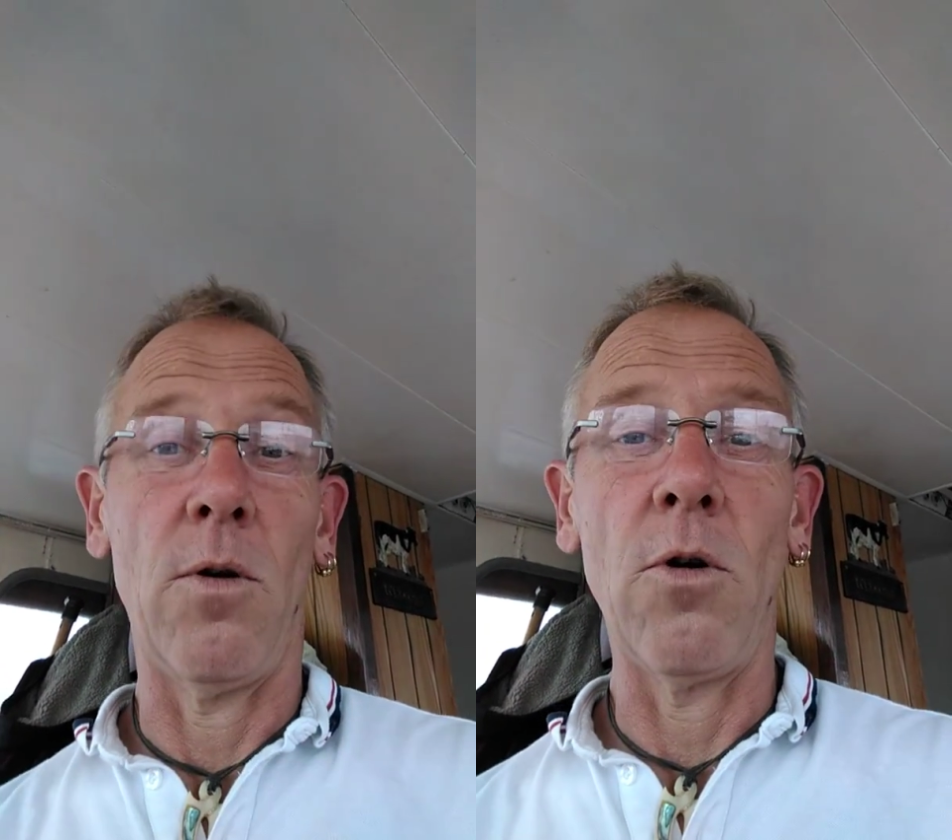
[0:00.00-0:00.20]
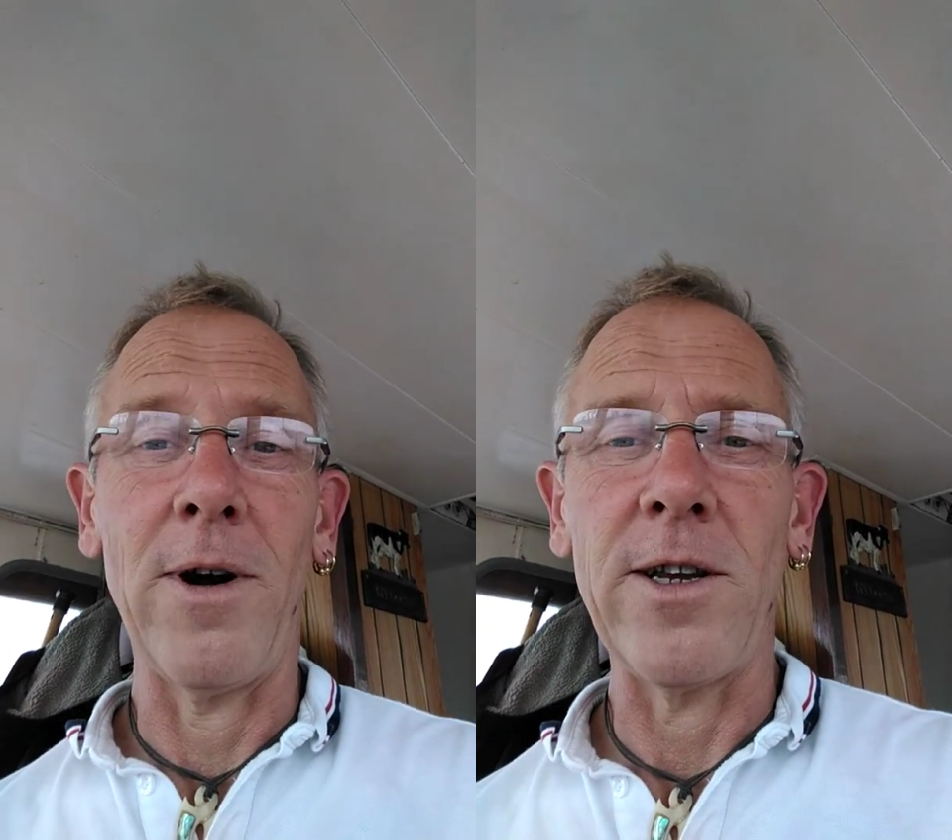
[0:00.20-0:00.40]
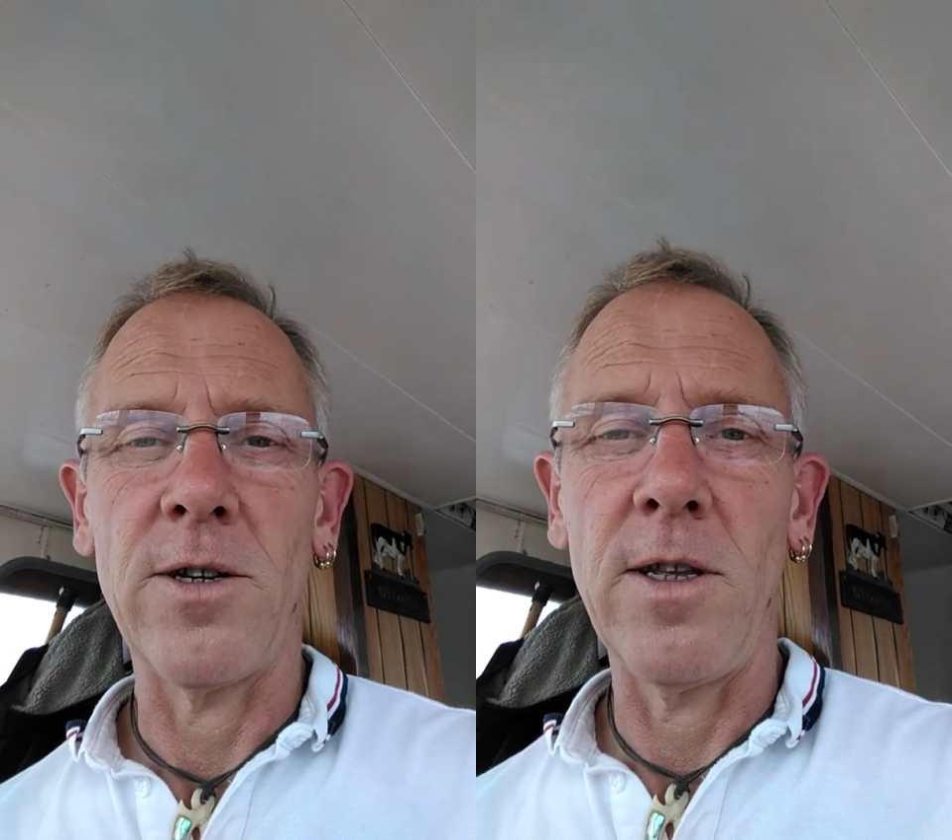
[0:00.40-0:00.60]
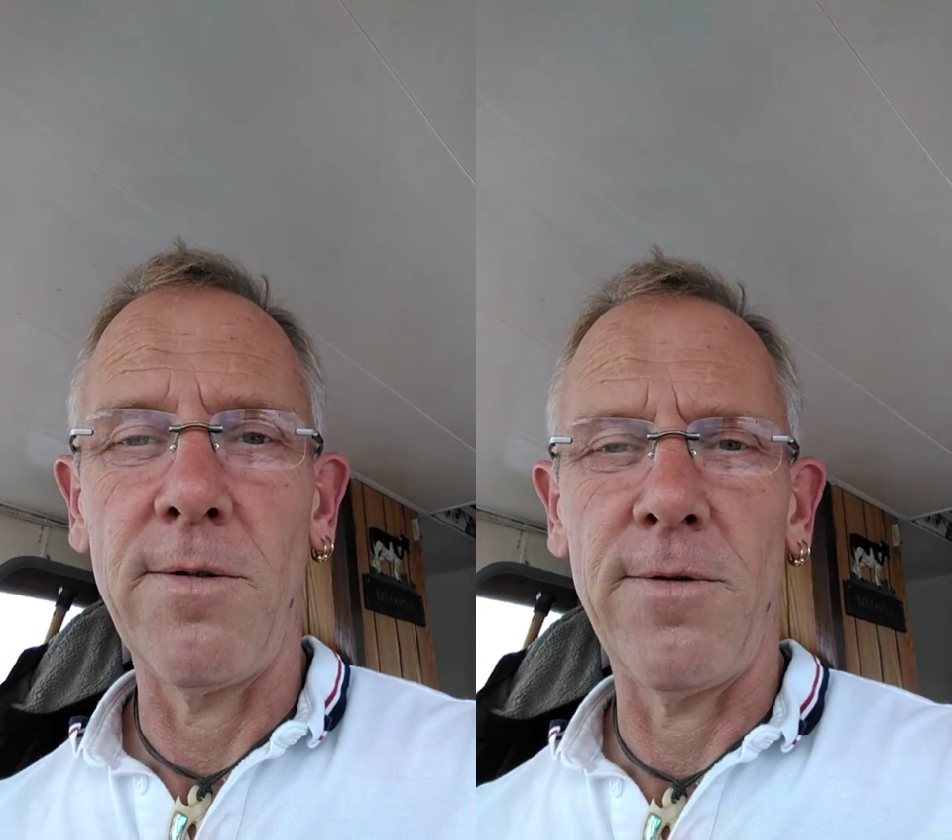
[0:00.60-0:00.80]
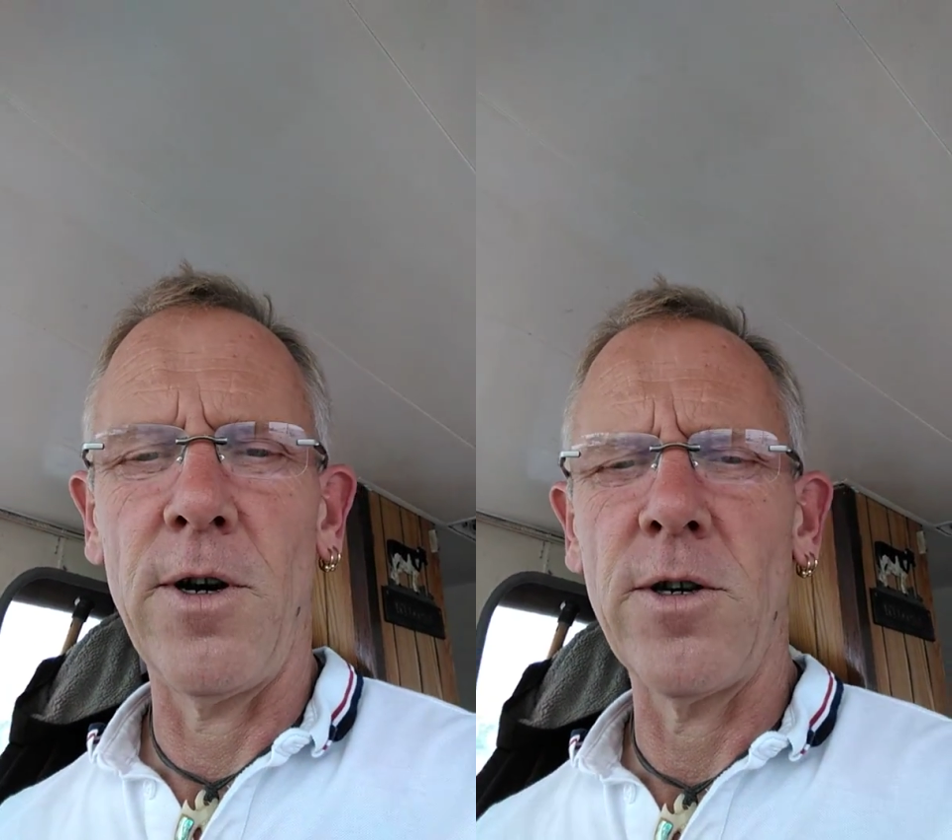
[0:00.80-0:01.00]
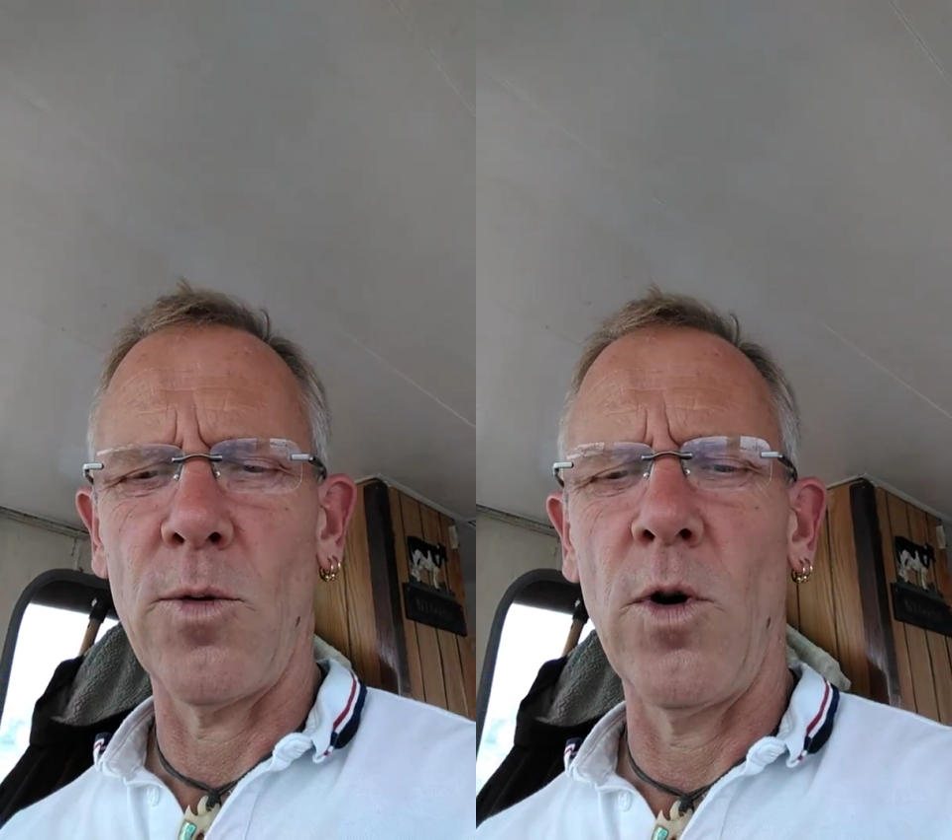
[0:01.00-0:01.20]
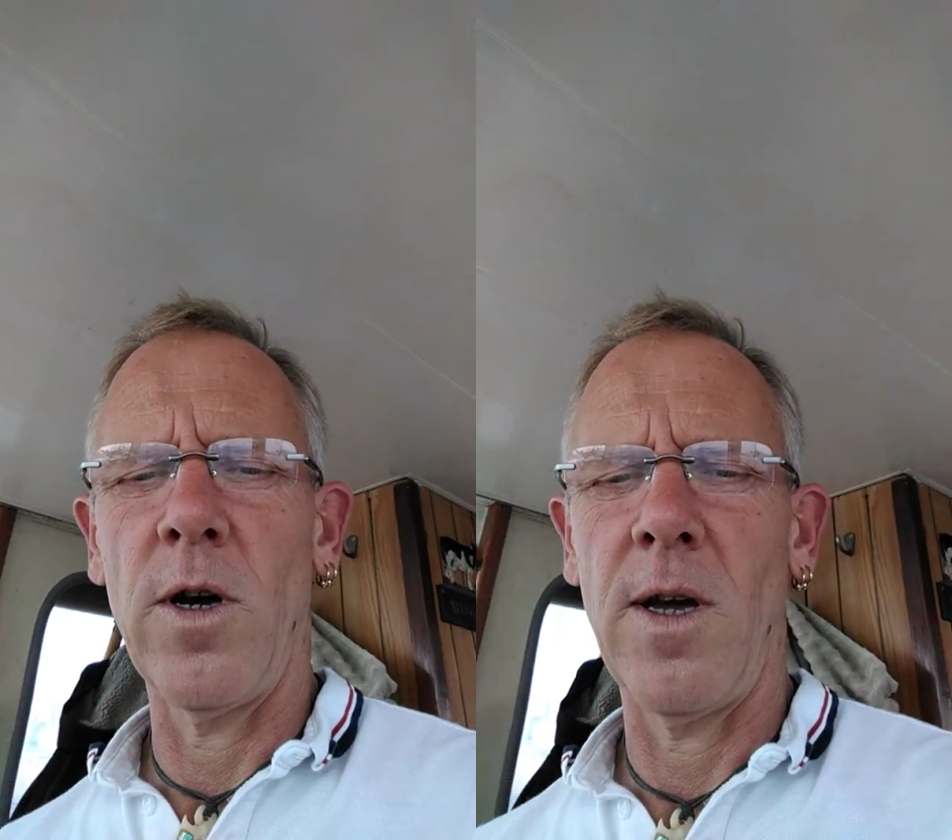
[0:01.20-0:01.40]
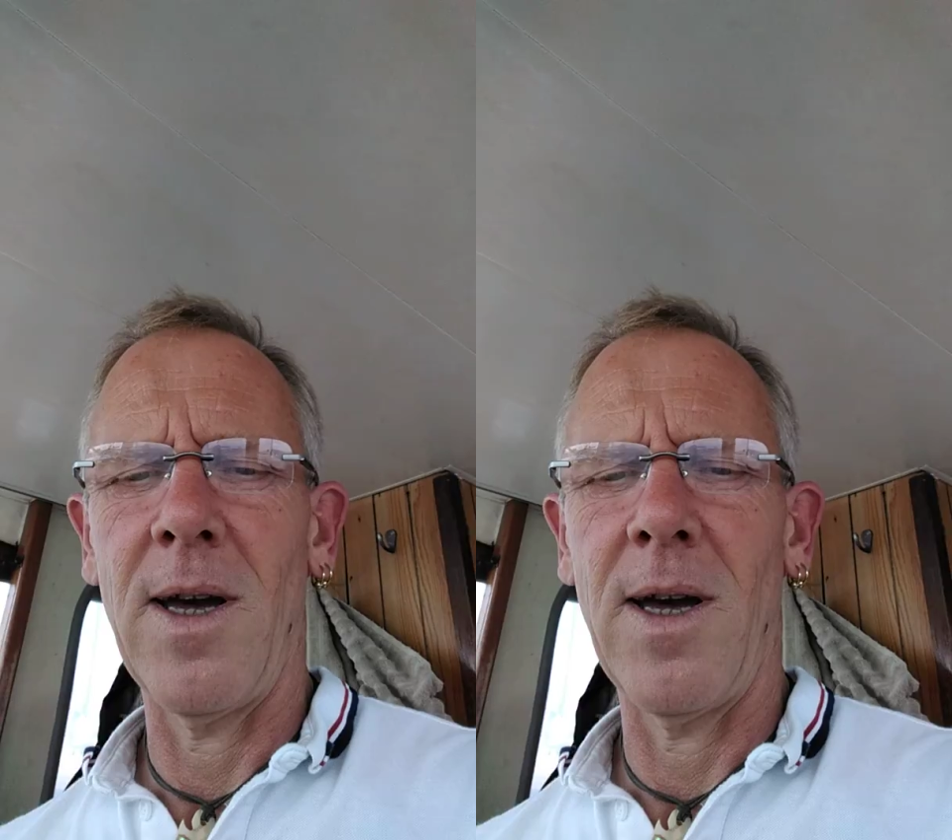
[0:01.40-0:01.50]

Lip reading: or actually the first working